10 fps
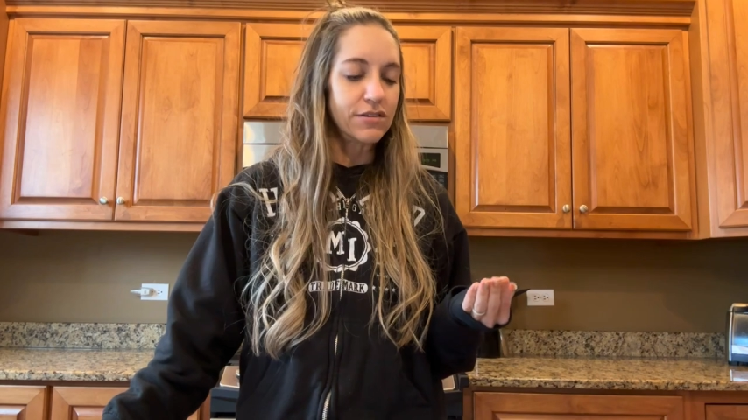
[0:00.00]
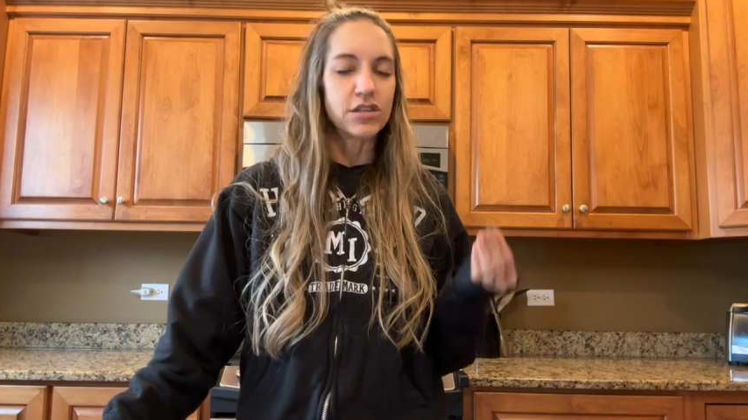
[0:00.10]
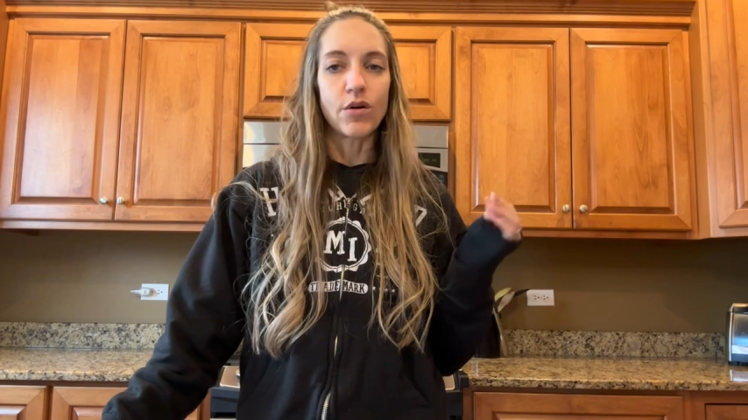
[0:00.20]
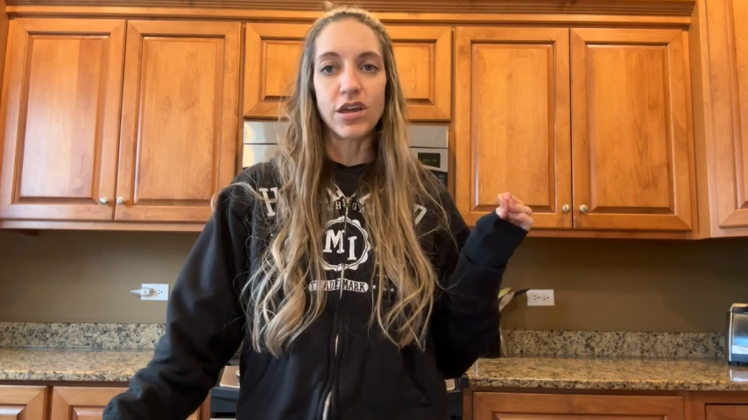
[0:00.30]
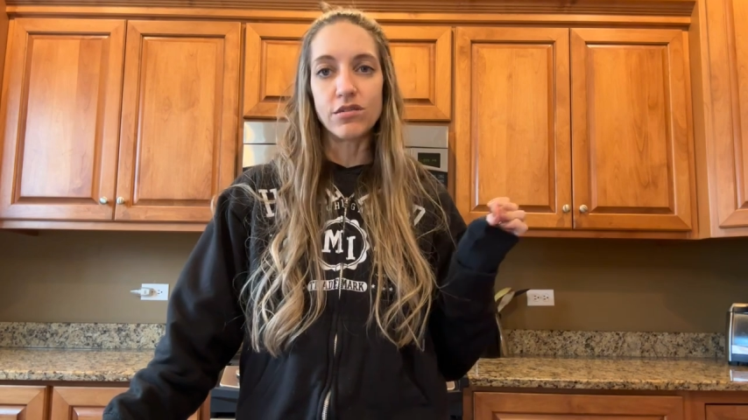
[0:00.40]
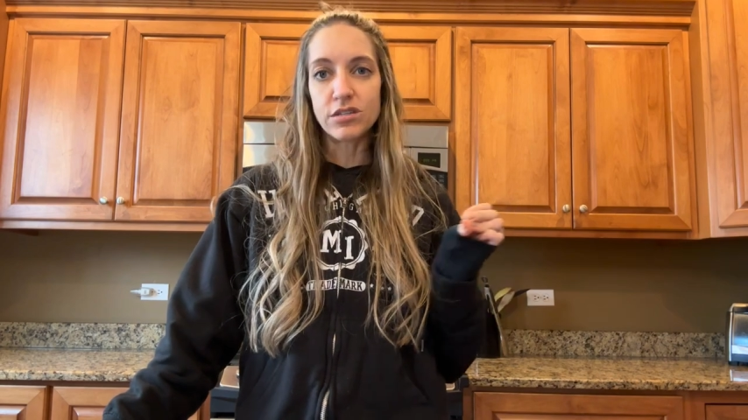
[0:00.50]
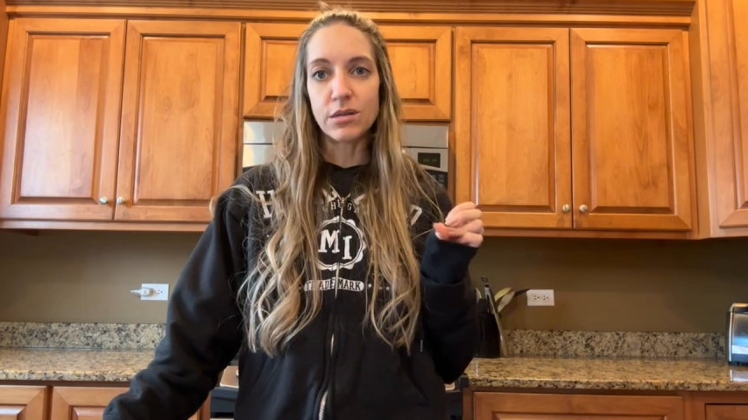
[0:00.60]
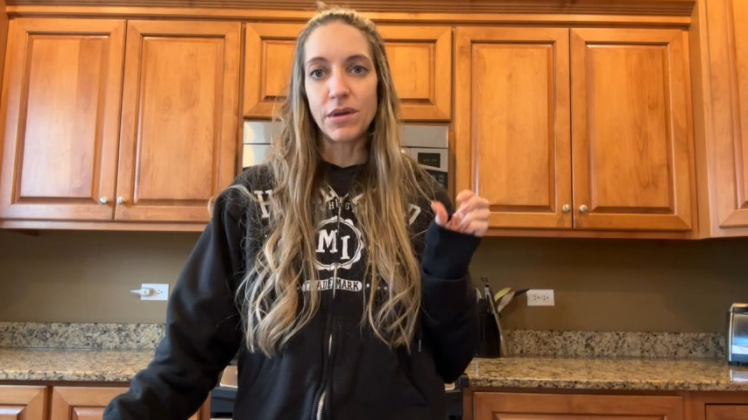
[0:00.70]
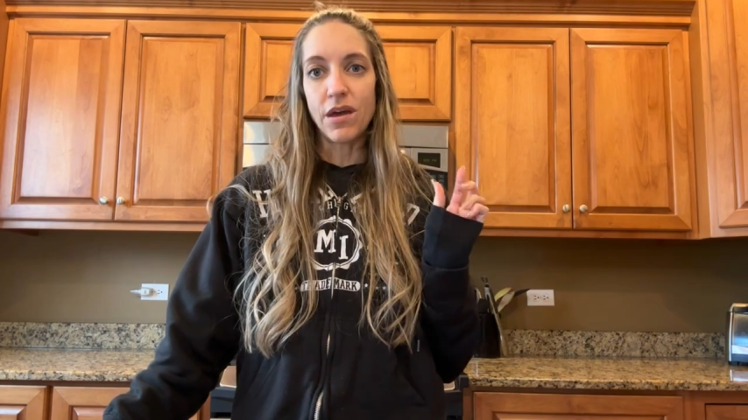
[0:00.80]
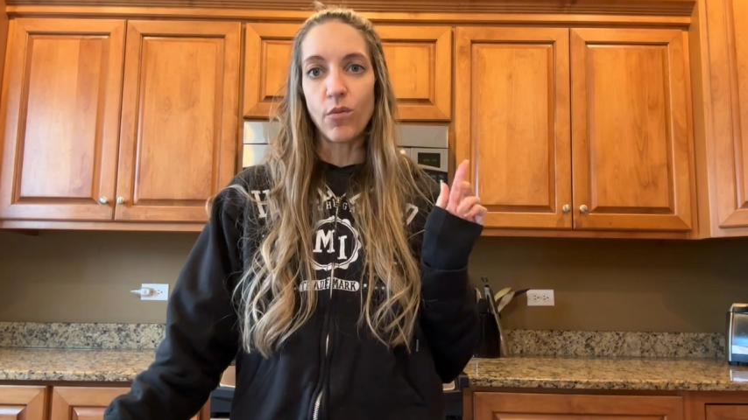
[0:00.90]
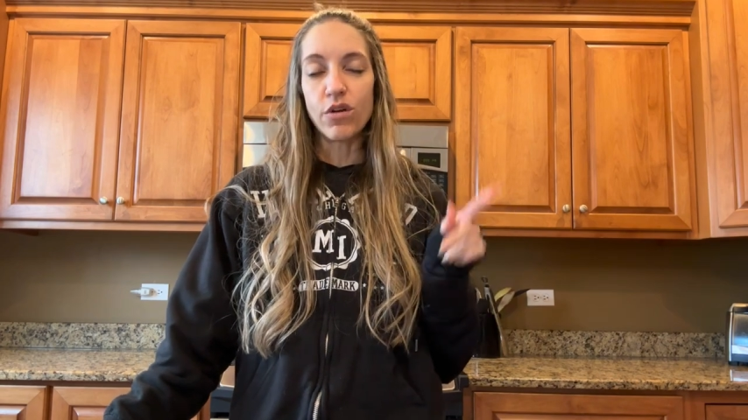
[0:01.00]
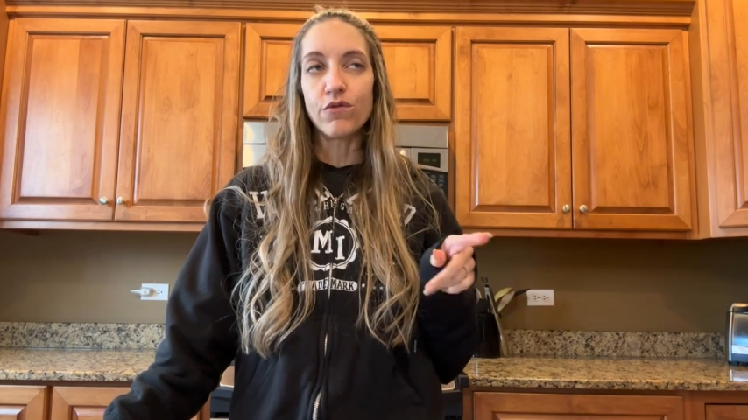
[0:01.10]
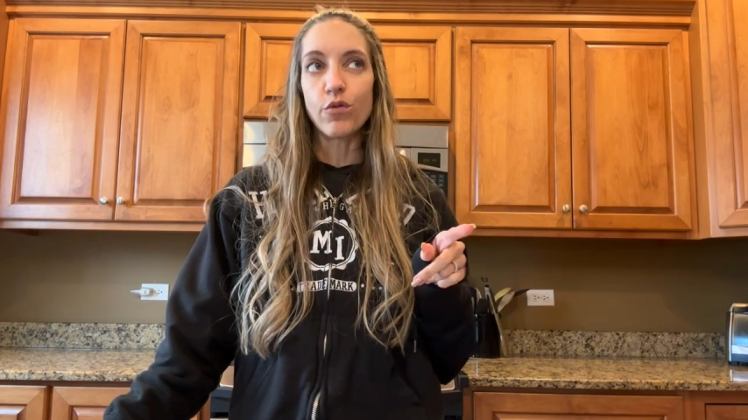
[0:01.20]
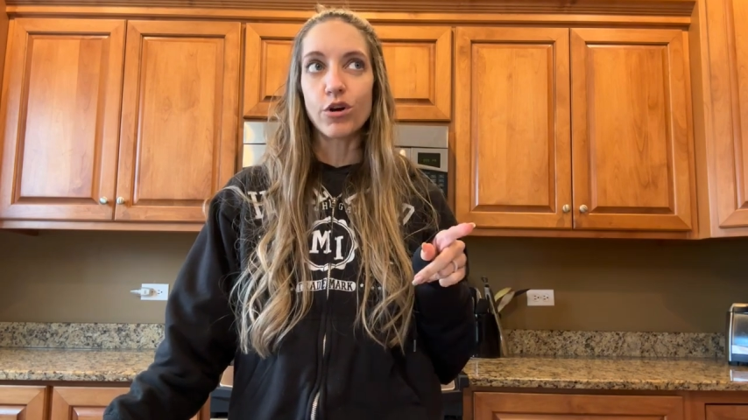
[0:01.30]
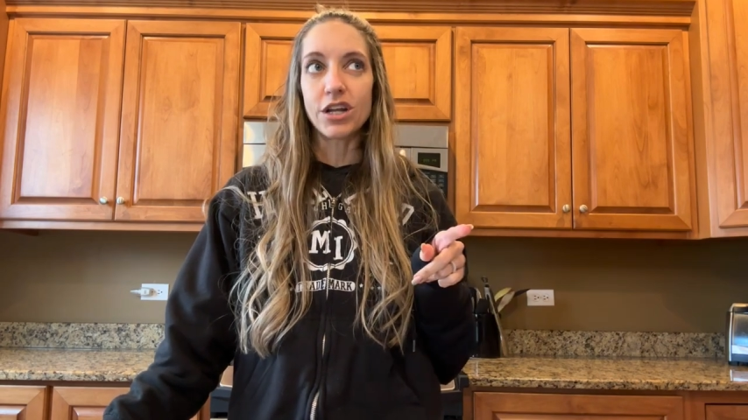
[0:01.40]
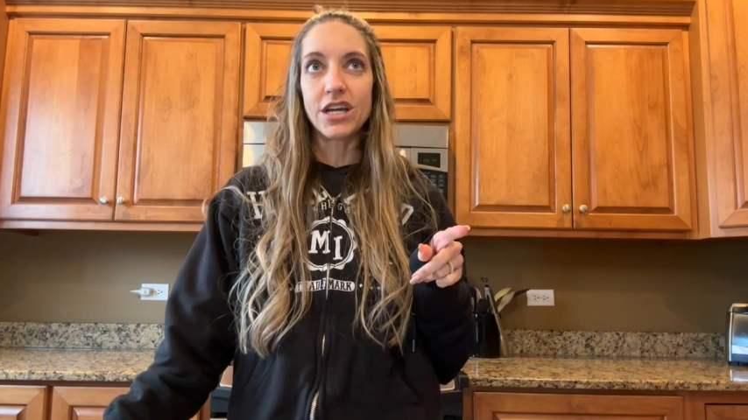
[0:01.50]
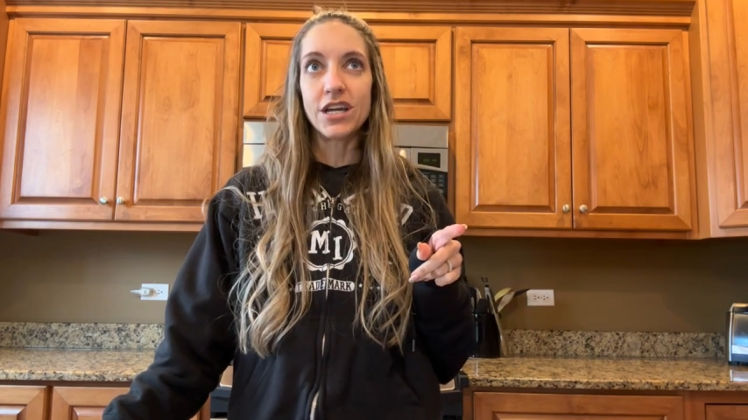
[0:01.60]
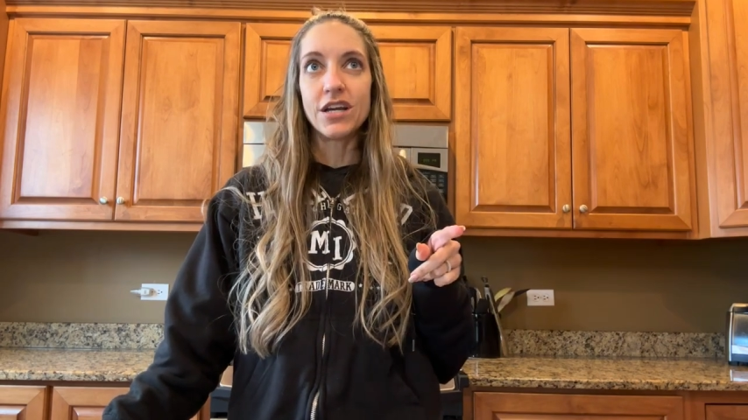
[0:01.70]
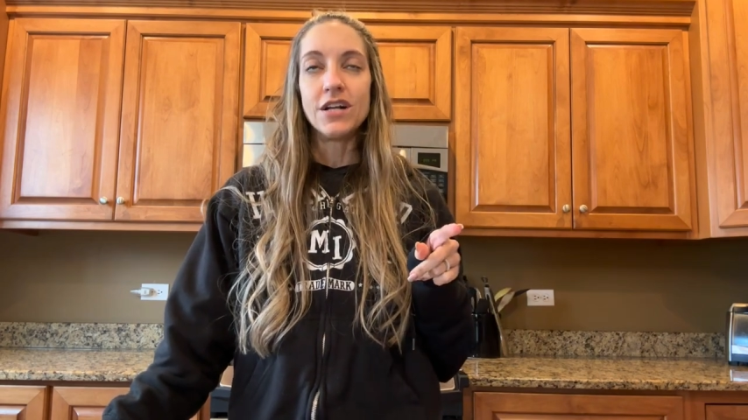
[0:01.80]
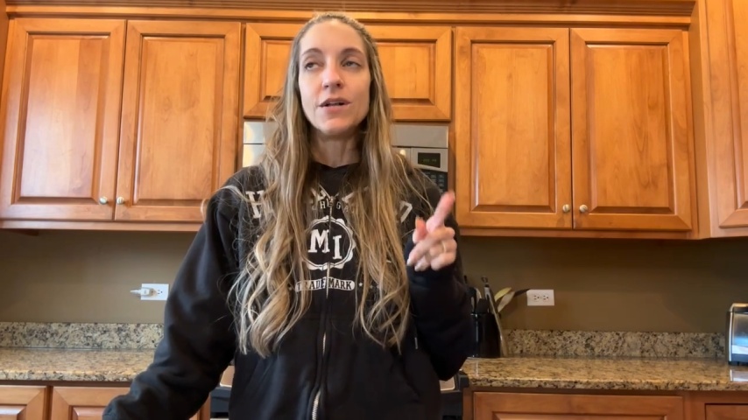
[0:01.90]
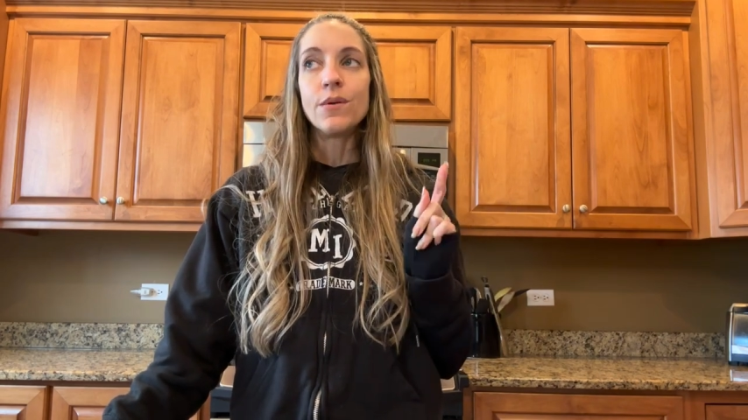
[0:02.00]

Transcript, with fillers: So I used to be at 140,